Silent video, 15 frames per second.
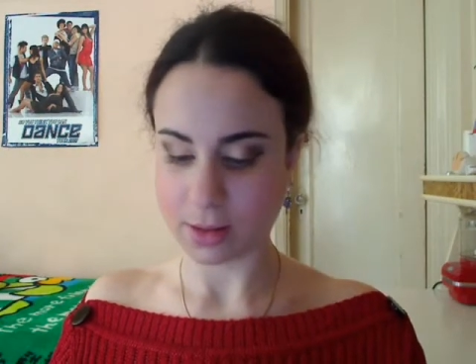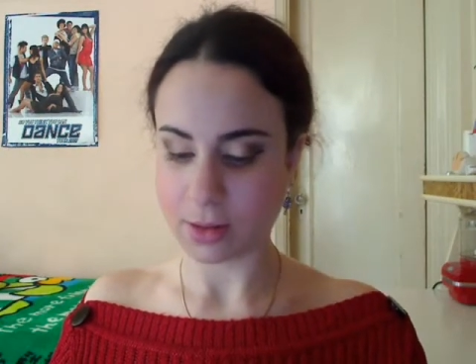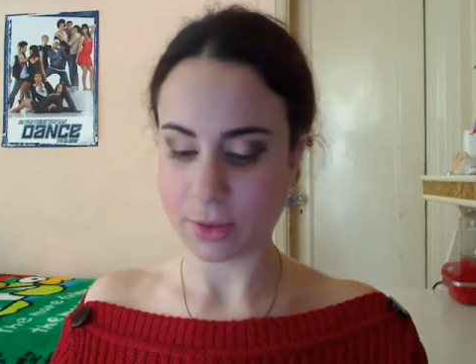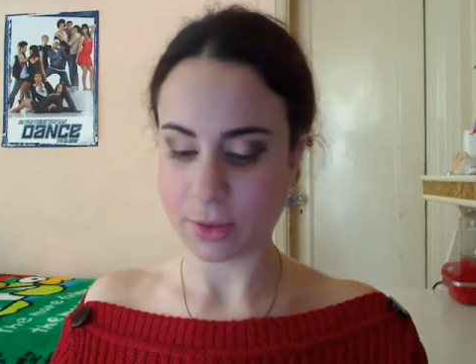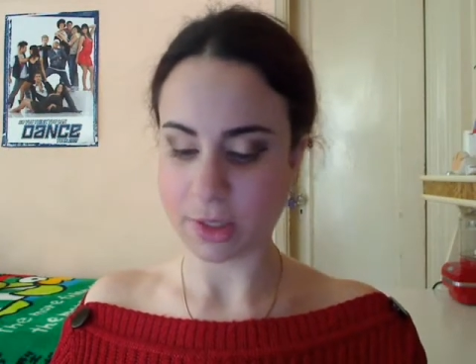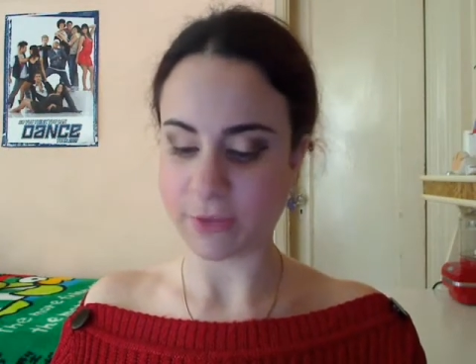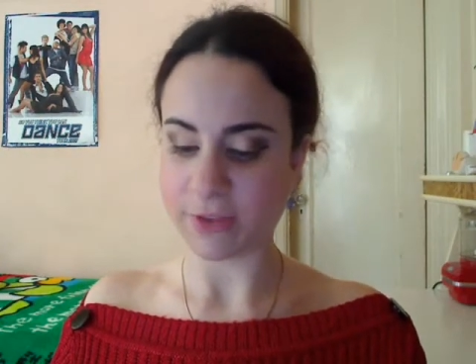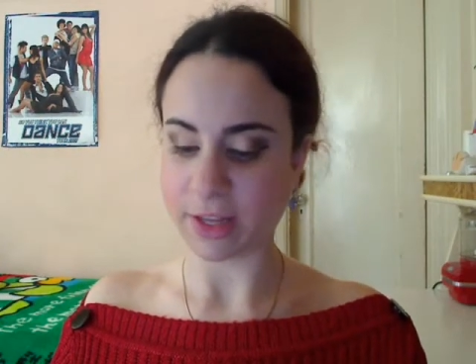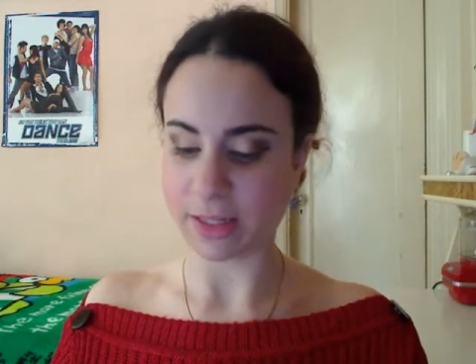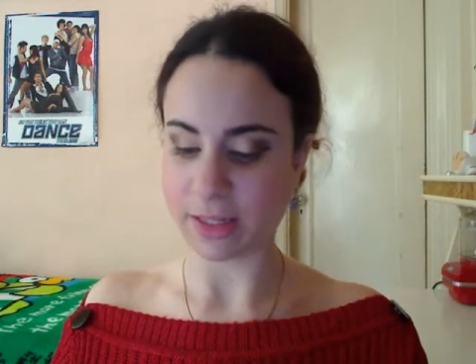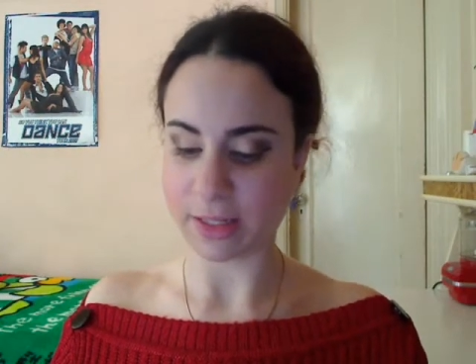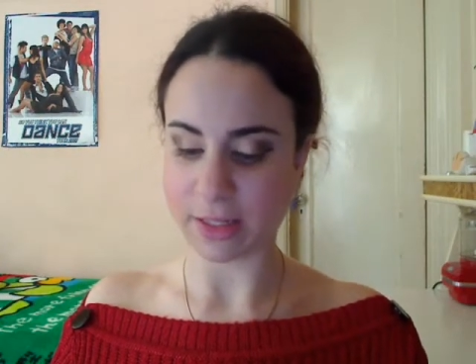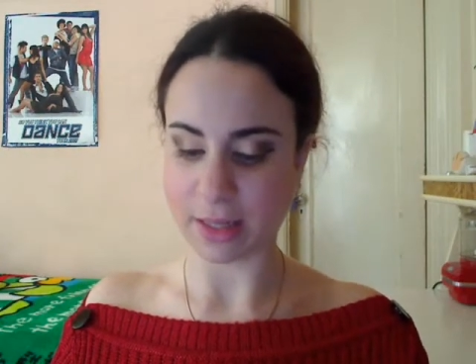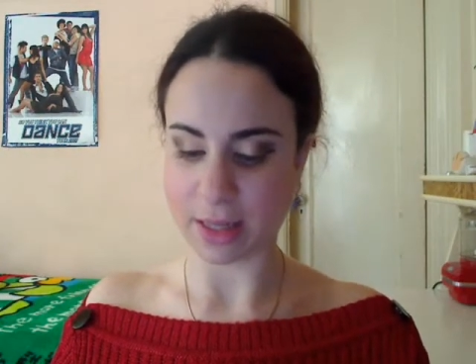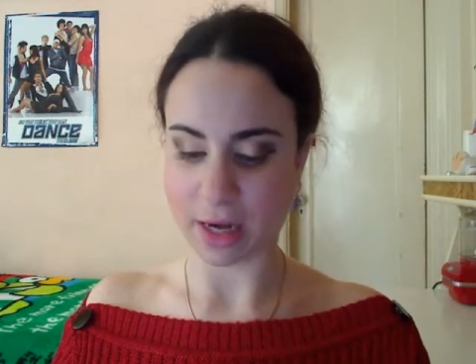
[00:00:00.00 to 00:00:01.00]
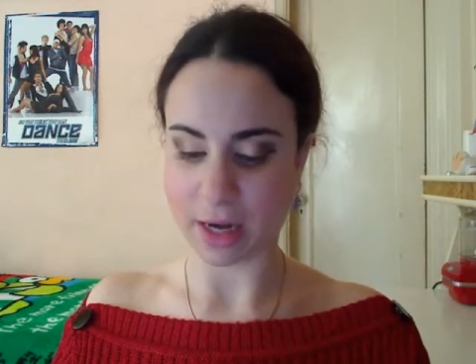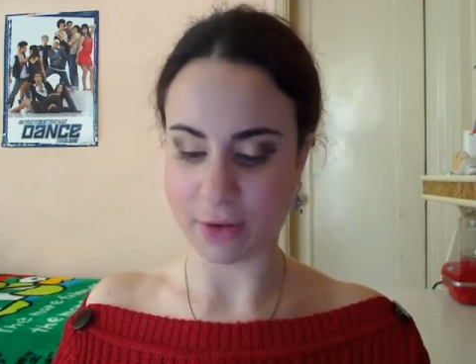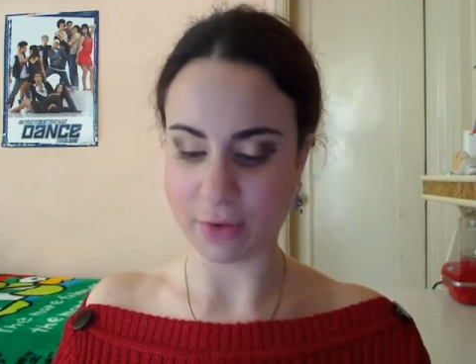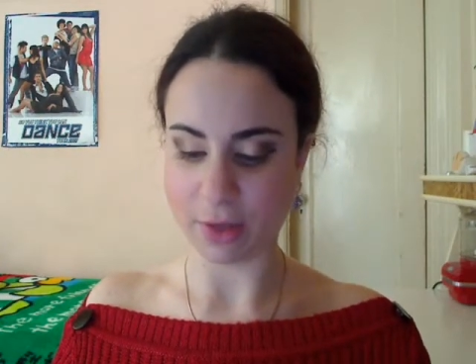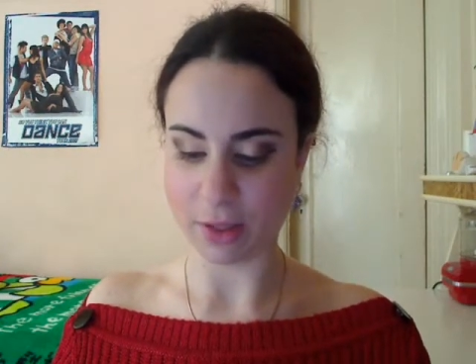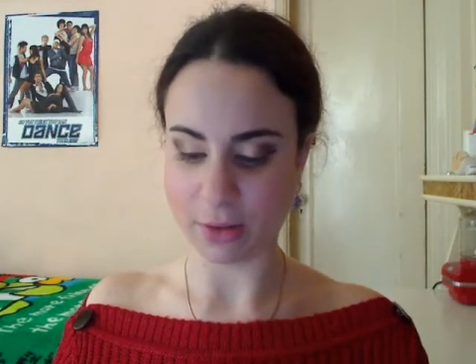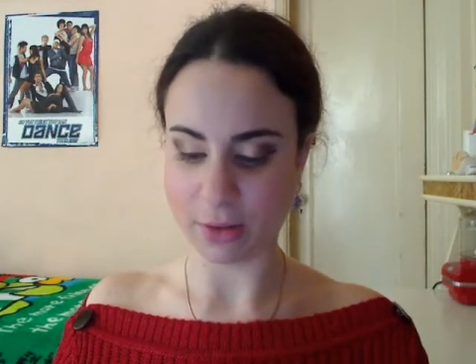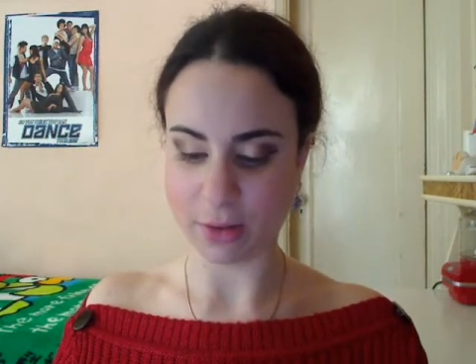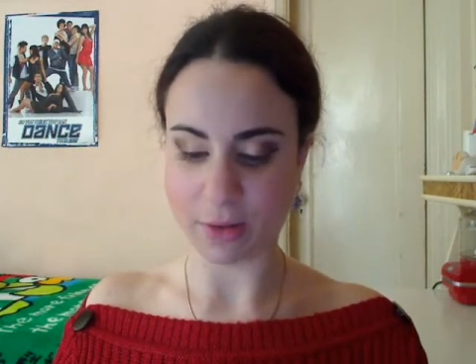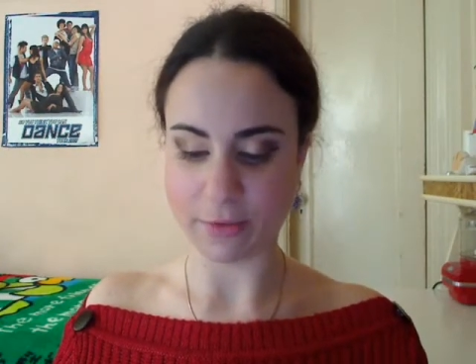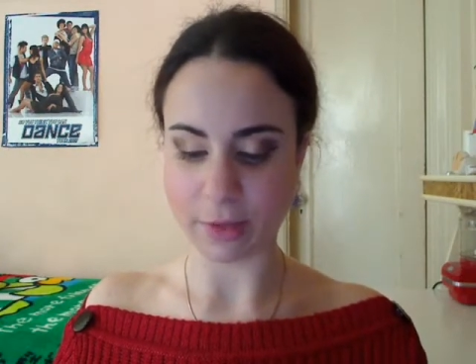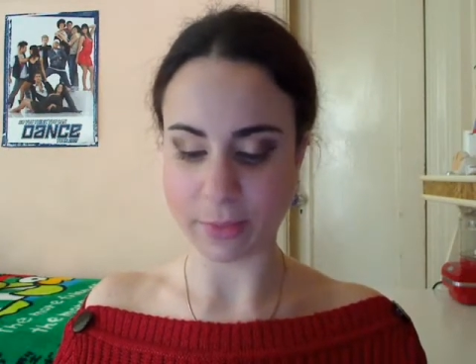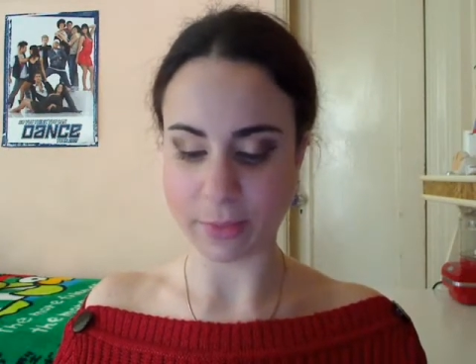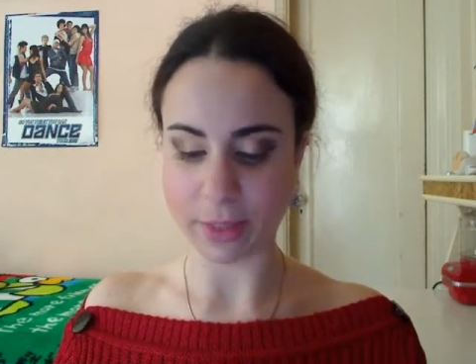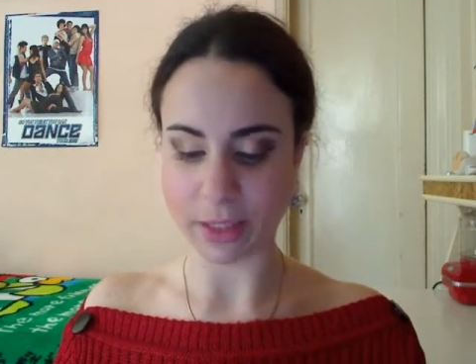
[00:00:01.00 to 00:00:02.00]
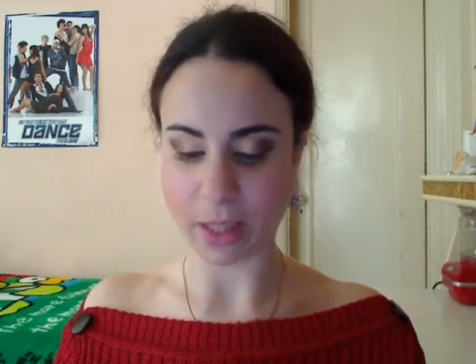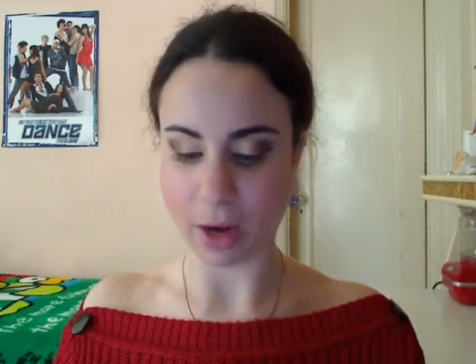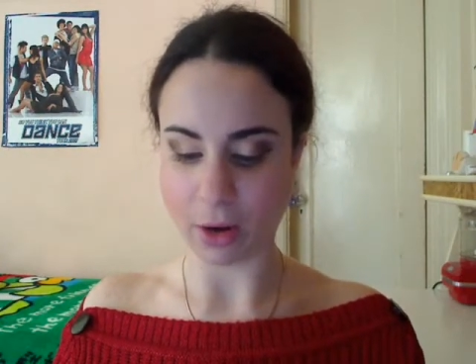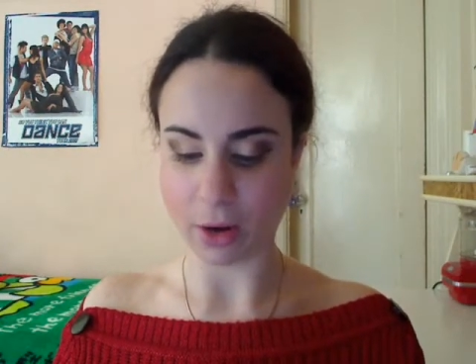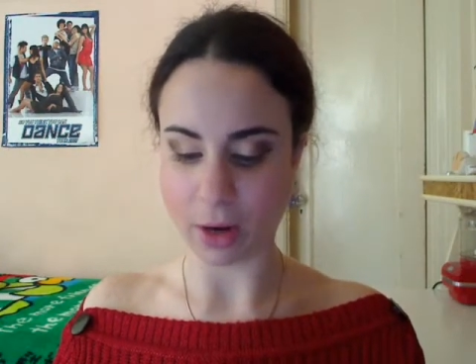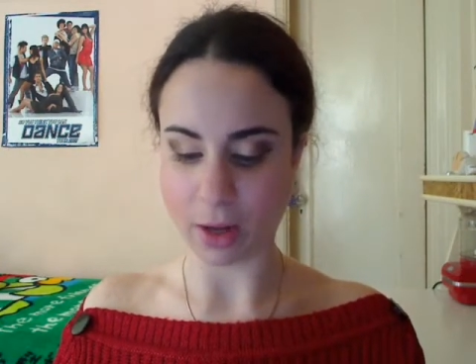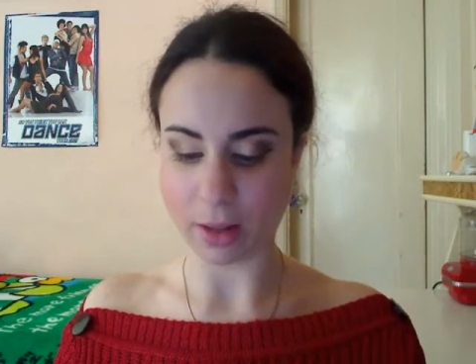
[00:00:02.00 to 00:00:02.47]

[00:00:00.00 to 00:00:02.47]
suffice it to say that I really do love this mascara.